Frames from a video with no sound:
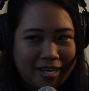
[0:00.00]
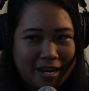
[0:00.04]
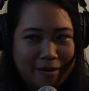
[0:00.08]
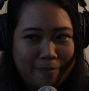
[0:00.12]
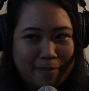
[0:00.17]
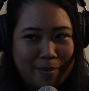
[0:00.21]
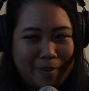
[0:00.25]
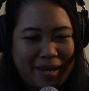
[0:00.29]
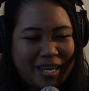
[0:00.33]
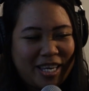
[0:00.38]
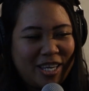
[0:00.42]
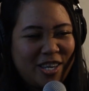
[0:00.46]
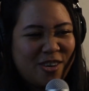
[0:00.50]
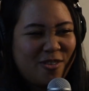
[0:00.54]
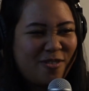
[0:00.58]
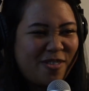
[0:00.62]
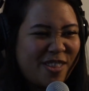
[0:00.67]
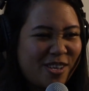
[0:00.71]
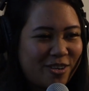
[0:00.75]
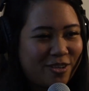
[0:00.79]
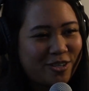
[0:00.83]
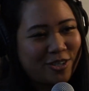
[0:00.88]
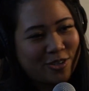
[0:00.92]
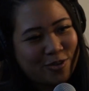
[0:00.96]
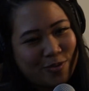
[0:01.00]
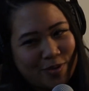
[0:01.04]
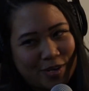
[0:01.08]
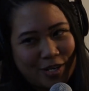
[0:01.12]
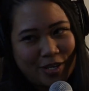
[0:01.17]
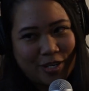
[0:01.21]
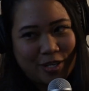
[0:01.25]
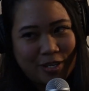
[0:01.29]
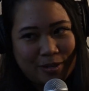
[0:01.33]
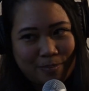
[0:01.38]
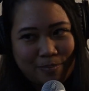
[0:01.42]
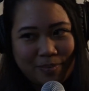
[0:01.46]
and I'm in my cute little
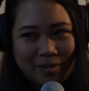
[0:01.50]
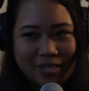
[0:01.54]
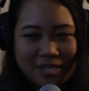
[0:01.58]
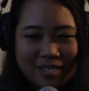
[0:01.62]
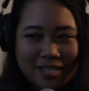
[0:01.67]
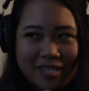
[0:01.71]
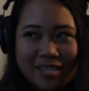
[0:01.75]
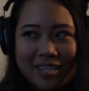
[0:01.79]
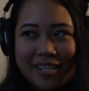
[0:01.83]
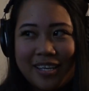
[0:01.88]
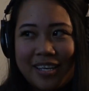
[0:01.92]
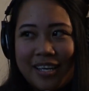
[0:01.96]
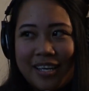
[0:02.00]
scrubs.